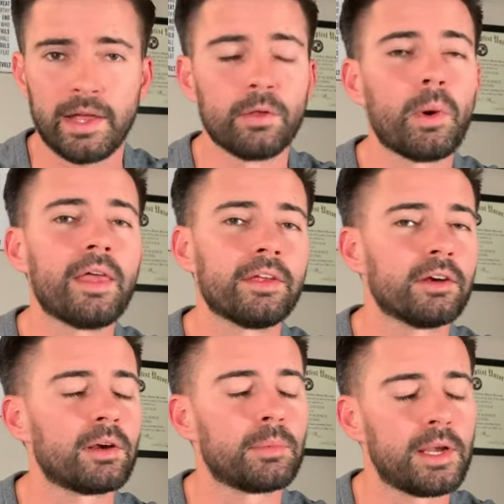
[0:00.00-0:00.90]
And the way that you're
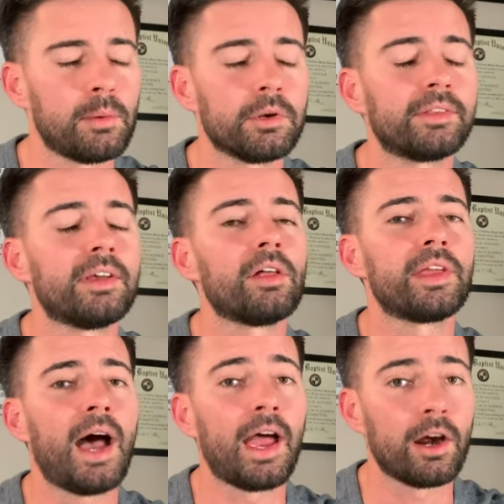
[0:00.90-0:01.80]
gonna be able to tell
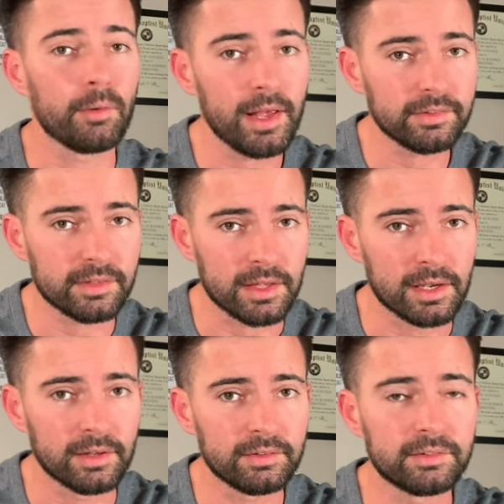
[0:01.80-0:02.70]
the IRS
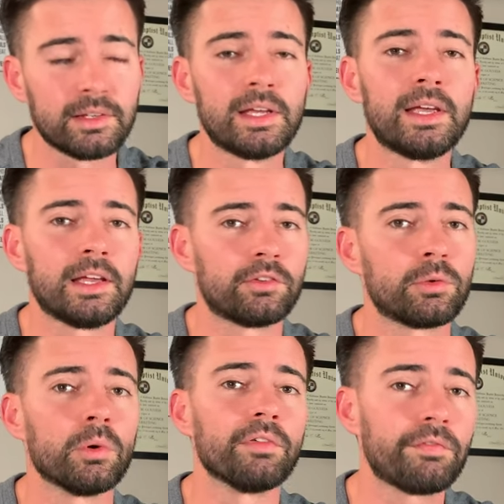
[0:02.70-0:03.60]
this is
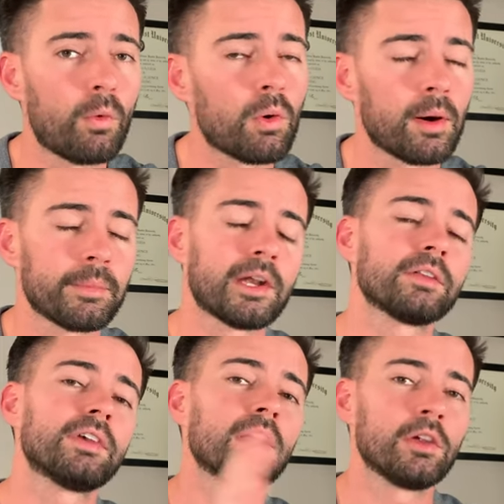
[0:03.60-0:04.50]
through a form that I'll
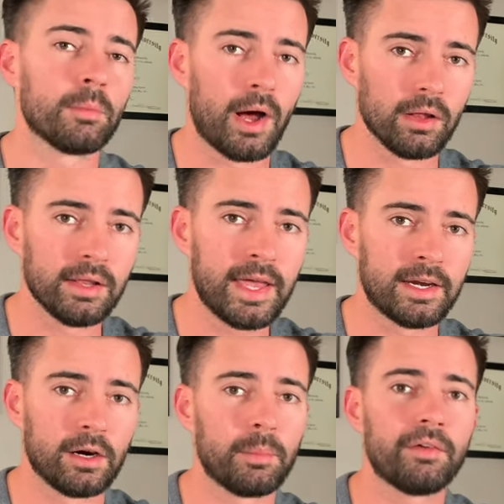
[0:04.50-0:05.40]
tell you about
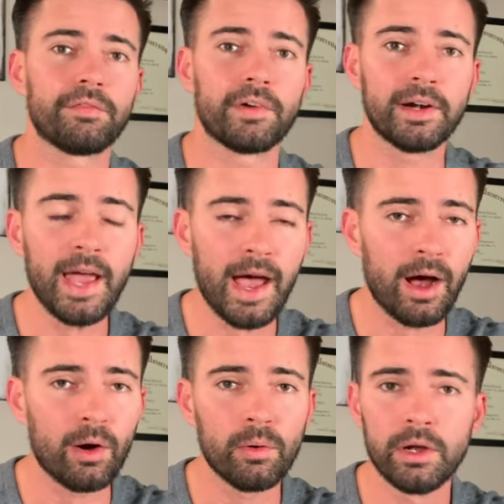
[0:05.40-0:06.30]
later. But for
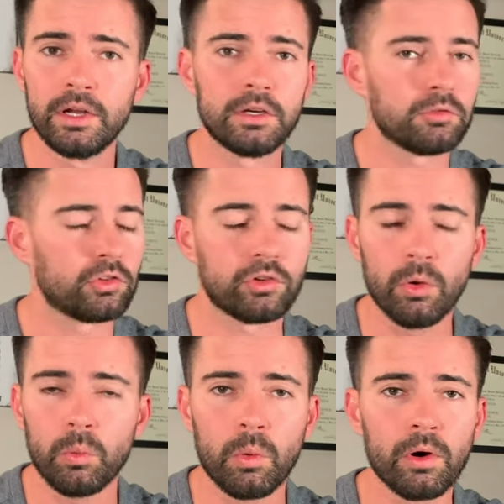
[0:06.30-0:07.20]
now, just
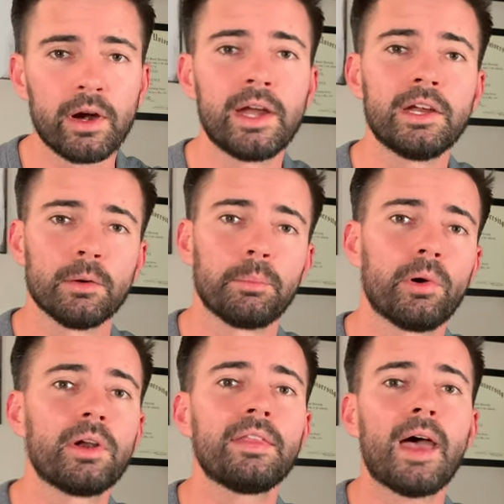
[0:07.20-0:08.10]
don't worry, you're
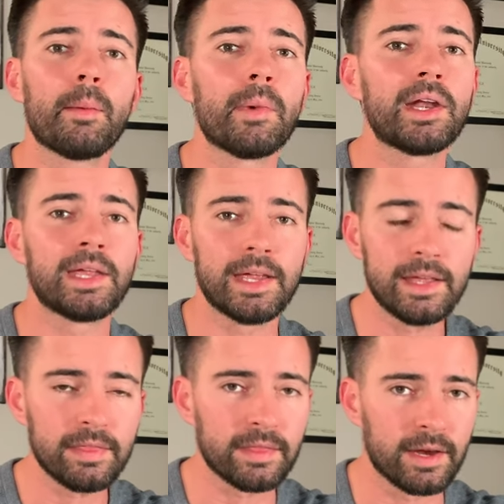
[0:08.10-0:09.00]
putting that money
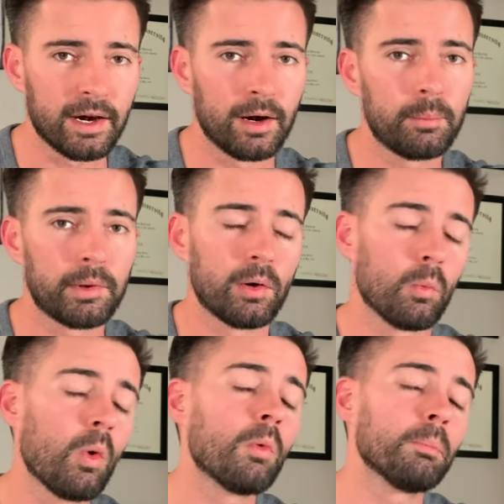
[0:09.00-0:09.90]
in there, but it
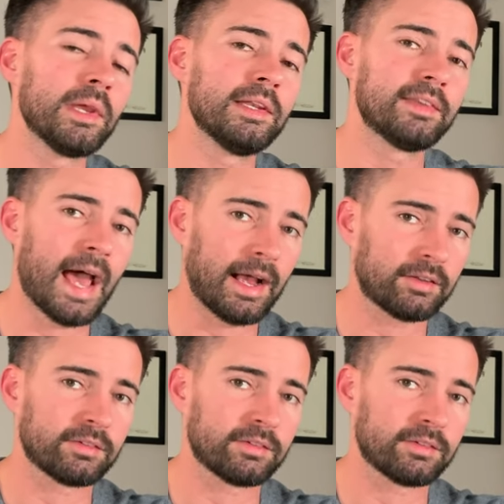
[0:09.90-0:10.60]
won't be tax